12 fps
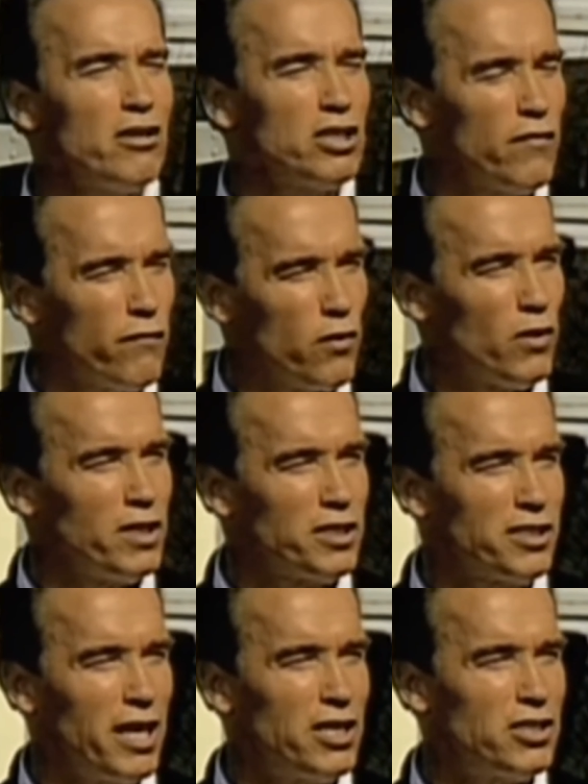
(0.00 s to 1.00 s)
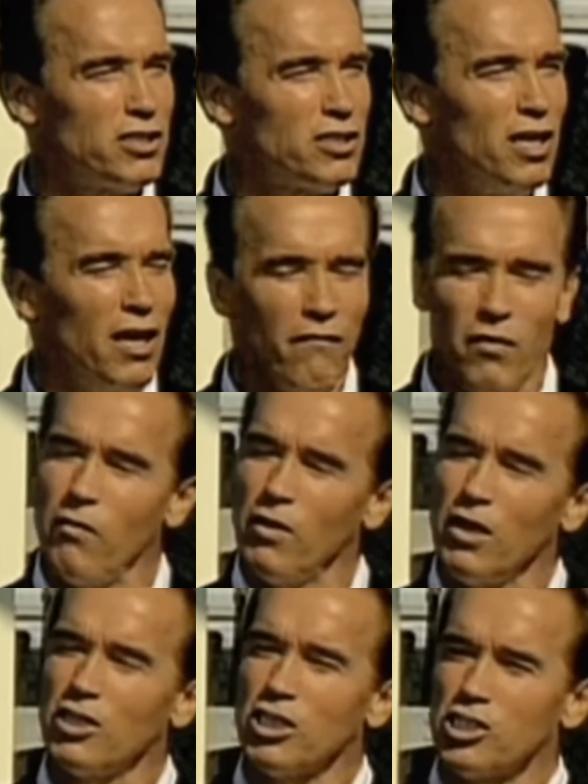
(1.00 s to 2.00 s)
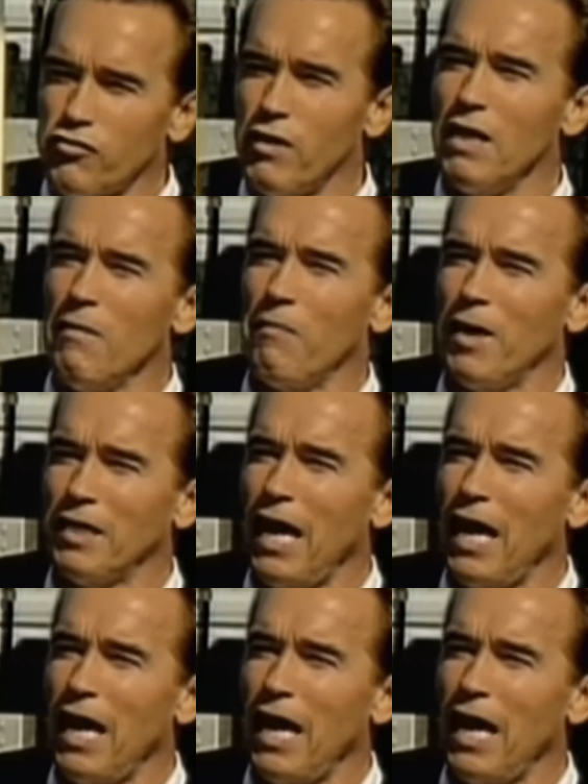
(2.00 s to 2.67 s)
Schwarzenegger, to its other generations, being